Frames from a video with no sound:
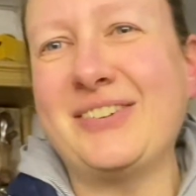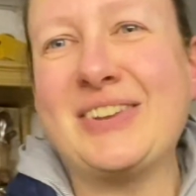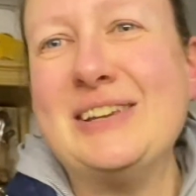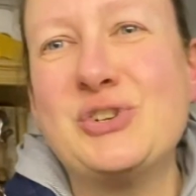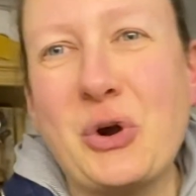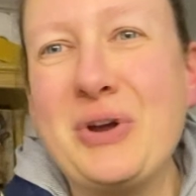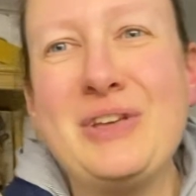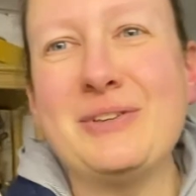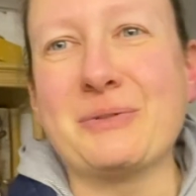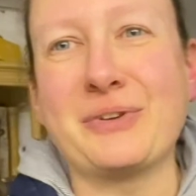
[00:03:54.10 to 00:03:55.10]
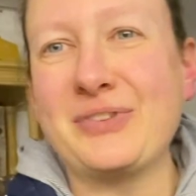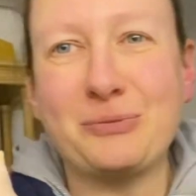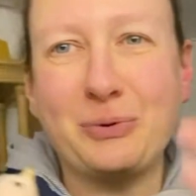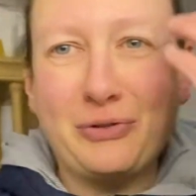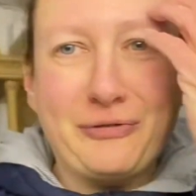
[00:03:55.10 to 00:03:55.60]
enjoy them, because that's
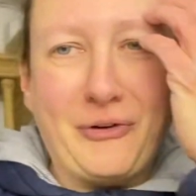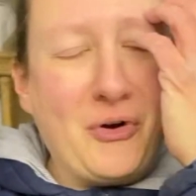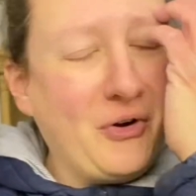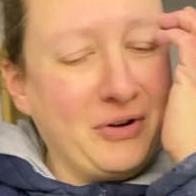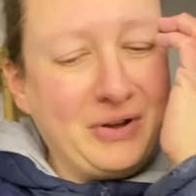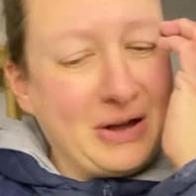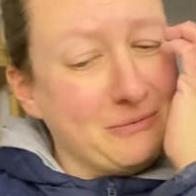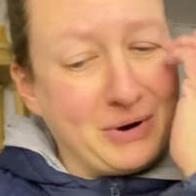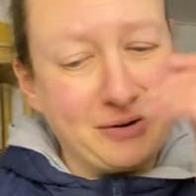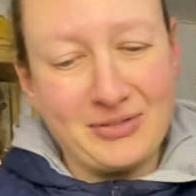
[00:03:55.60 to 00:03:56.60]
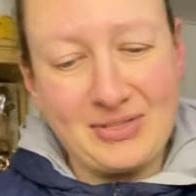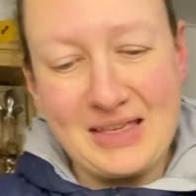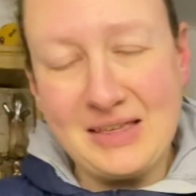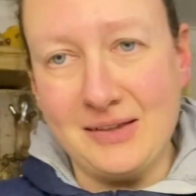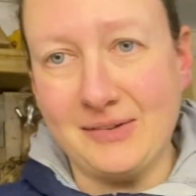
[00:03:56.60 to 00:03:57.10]
what they're for. Whereas
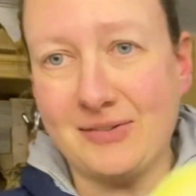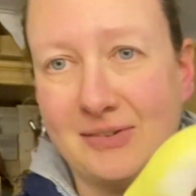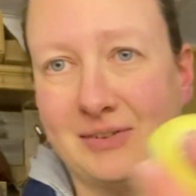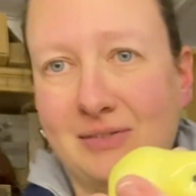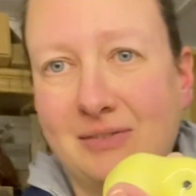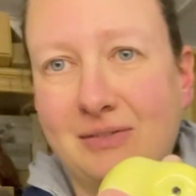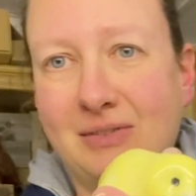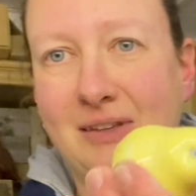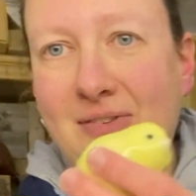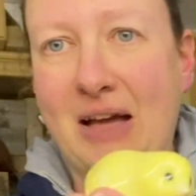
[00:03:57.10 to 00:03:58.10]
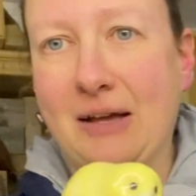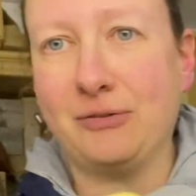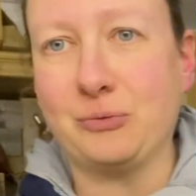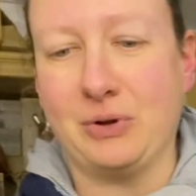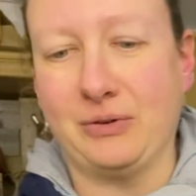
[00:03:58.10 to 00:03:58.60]
these
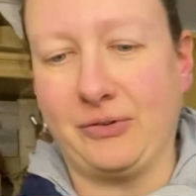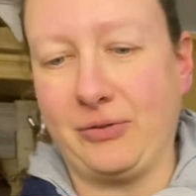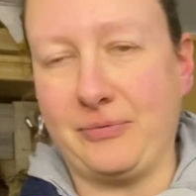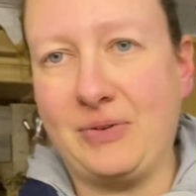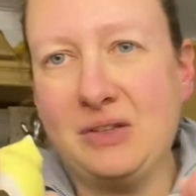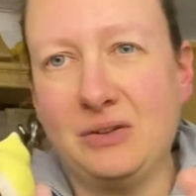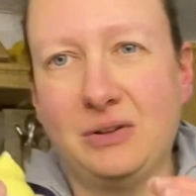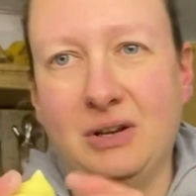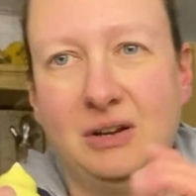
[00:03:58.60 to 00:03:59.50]
cast ones, they feel